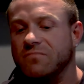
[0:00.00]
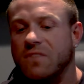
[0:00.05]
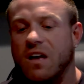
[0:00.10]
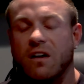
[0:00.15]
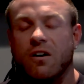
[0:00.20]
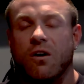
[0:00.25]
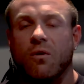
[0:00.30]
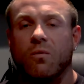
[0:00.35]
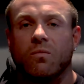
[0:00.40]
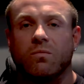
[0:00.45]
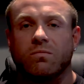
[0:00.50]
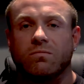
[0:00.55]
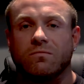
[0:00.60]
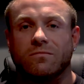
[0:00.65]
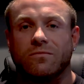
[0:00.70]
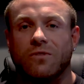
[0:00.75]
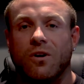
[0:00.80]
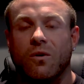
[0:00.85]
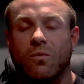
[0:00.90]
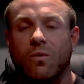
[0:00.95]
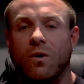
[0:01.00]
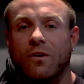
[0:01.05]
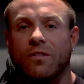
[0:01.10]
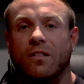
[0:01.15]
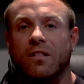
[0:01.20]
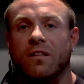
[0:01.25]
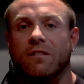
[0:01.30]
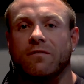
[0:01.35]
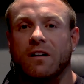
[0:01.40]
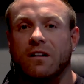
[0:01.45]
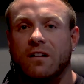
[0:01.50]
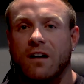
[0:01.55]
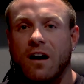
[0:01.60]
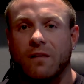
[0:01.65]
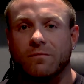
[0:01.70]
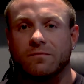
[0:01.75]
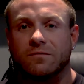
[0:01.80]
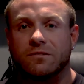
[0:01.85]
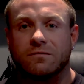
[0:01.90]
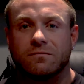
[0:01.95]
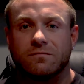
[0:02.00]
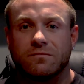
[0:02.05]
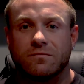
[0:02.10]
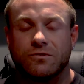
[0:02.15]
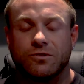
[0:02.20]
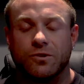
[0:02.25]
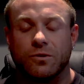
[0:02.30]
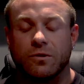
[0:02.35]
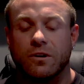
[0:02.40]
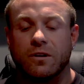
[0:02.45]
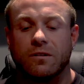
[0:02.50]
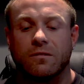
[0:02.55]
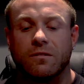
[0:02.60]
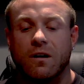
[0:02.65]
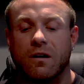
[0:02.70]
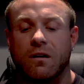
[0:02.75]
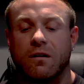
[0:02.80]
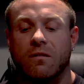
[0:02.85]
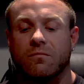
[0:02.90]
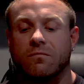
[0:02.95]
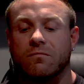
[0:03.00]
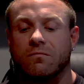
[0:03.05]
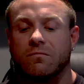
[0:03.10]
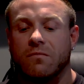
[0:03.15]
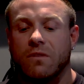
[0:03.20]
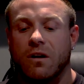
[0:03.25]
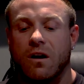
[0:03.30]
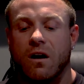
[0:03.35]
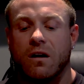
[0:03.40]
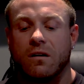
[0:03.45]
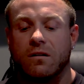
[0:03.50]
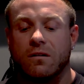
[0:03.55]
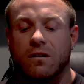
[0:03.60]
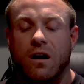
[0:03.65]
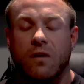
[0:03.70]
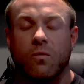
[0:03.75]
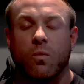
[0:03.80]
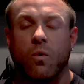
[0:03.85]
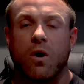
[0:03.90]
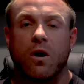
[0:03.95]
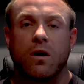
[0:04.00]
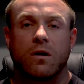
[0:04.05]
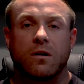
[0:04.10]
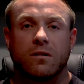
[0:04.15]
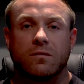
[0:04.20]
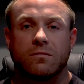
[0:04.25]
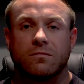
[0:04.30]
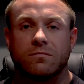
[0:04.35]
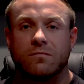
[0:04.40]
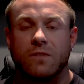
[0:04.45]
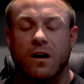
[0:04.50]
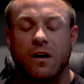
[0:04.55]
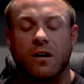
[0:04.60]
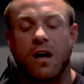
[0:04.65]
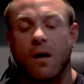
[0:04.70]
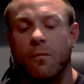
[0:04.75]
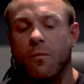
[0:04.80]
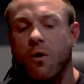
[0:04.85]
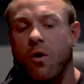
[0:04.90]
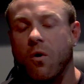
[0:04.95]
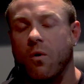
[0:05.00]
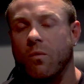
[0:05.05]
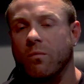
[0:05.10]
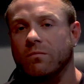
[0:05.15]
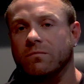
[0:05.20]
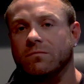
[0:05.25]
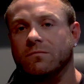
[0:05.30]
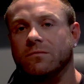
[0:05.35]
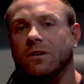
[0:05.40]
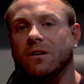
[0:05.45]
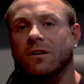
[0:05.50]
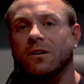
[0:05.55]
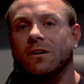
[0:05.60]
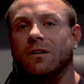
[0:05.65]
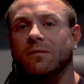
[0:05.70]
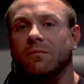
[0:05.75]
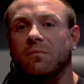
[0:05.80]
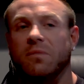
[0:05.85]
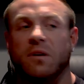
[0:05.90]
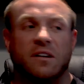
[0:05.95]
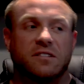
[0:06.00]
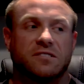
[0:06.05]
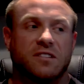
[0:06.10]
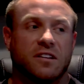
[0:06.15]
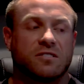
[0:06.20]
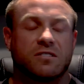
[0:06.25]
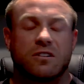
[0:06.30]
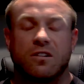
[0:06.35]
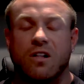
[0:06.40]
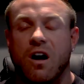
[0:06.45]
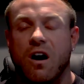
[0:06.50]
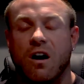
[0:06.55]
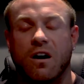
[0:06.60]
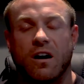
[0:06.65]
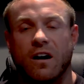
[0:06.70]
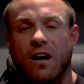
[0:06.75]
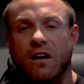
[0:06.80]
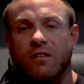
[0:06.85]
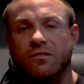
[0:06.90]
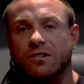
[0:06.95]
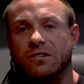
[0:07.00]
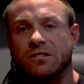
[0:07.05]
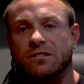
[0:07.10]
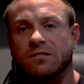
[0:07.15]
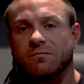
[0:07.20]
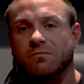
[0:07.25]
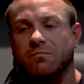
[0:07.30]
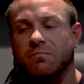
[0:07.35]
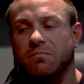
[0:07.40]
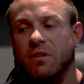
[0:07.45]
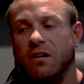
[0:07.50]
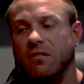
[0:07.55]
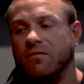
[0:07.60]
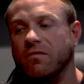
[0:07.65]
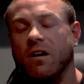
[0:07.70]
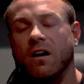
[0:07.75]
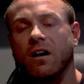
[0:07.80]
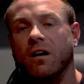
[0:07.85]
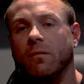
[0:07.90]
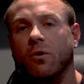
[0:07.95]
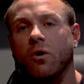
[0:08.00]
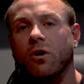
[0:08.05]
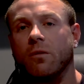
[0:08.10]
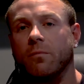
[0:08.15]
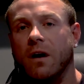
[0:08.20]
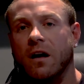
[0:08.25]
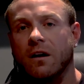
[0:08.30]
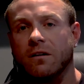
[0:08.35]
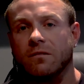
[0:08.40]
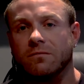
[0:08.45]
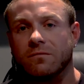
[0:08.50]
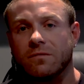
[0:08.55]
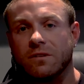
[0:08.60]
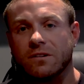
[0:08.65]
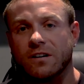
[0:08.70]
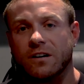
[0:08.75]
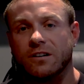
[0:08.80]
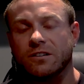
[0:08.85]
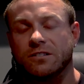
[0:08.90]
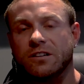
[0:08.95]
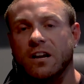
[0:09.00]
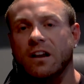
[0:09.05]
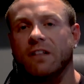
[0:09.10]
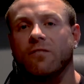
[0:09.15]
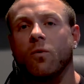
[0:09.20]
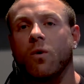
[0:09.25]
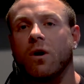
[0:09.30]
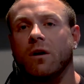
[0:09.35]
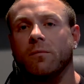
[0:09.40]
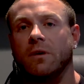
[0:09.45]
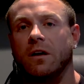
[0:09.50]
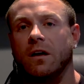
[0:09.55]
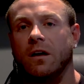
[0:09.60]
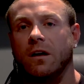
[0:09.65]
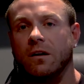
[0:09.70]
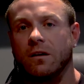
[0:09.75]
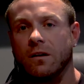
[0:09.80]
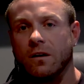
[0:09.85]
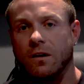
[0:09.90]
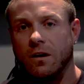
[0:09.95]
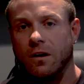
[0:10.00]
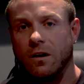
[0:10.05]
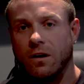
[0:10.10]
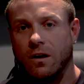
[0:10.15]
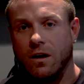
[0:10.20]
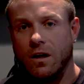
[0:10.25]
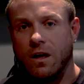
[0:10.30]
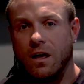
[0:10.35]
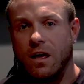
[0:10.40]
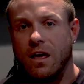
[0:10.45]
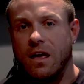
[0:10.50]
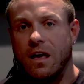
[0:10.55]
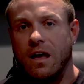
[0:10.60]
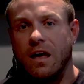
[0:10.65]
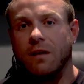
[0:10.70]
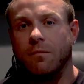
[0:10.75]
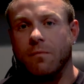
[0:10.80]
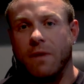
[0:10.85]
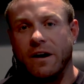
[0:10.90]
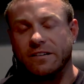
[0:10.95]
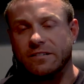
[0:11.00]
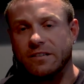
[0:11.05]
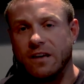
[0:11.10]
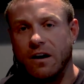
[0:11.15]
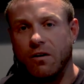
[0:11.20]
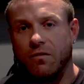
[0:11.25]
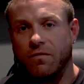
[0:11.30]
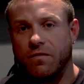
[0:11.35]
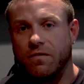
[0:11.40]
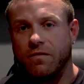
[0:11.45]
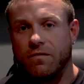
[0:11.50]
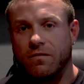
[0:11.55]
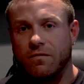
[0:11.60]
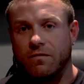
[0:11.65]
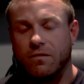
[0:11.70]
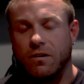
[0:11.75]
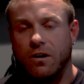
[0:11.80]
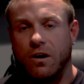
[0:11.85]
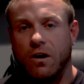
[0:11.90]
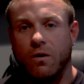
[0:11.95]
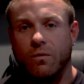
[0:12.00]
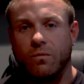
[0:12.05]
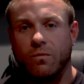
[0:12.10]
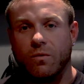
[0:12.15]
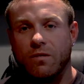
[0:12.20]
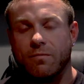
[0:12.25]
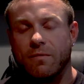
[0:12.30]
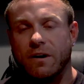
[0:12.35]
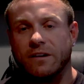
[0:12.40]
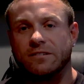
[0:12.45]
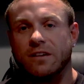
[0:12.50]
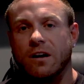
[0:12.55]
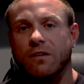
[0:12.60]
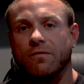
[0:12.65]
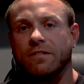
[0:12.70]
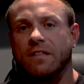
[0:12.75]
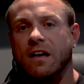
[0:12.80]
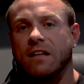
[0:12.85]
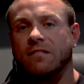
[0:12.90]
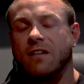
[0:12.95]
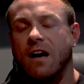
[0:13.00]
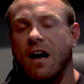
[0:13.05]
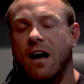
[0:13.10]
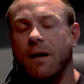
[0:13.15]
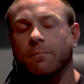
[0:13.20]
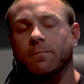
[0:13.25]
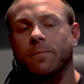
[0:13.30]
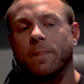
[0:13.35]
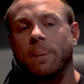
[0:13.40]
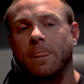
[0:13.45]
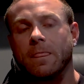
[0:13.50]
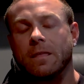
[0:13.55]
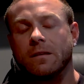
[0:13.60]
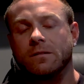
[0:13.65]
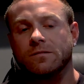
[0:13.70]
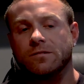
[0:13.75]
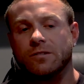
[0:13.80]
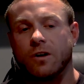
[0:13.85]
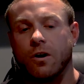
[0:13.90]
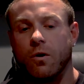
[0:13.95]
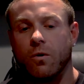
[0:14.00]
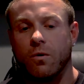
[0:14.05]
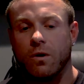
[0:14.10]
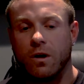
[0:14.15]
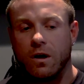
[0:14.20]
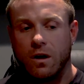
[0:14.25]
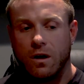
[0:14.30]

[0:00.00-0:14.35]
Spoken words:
no will to live at times, truly. You know, I'd work, I'd come home, be like 6 o'clock, and I'd just be like, fuck it, I'm going to bed, because I just didn't even want to be in myself, you know, with myself at that time. So